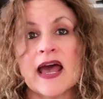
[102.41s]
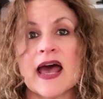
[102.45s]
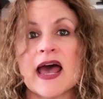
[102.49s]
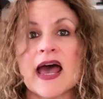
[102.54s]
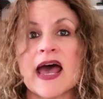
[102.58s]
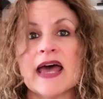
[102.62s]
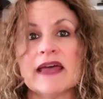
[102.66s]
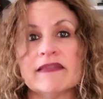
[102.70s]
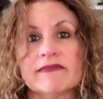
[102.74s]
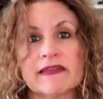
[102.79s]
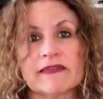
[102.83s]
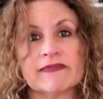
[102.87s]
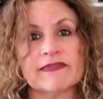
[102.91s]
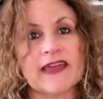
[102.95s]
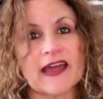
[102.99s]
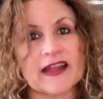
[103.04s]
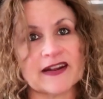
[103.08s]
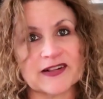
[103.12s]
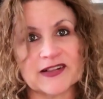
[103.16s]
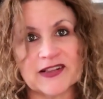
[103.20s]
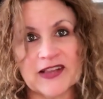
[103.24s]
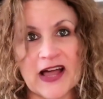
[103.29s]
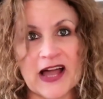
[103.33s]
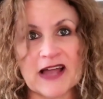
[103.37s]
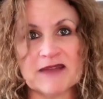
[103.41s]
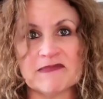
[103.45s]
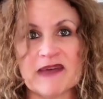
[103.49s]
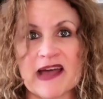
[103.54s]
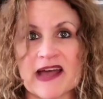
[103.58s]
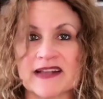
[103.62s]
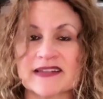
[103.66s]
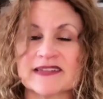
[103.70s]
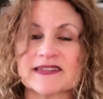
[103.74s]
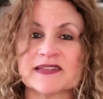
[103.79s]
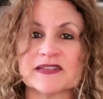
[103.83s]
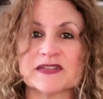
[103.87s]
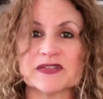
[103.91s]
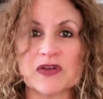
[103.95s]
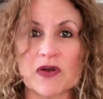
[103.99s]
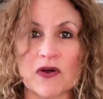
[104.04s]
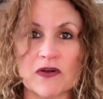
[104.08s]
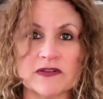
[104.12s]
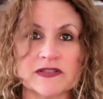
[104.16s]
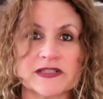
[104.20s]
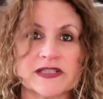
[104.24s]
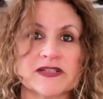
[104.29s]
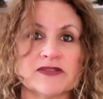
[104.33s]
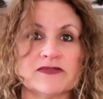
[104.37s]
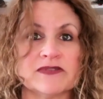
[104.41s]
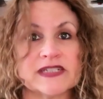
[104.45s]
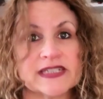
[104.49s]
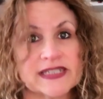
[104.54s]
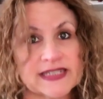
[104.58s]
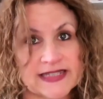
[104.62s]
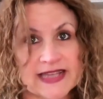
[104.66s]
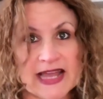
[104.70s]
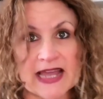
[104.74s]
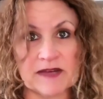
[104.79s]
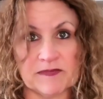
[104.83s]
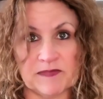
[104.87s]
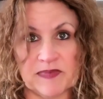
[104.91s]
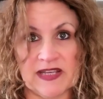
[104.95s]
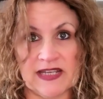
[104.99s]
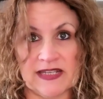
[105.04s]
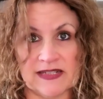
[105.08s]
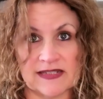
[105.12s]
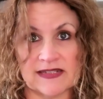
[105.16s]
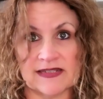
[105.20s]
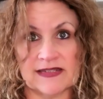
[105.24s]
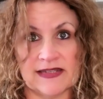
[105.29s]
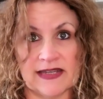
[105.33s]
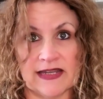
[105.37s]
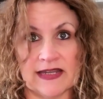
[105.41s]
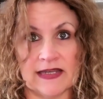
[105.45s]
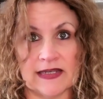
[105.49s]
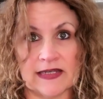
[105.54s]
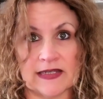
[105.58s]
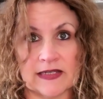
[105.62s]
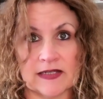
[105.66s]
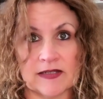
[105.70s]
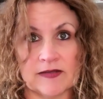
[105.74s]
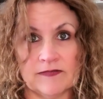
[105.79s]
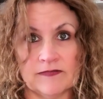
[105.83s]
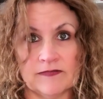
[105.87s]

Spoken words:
and that climax is also a set piece scene.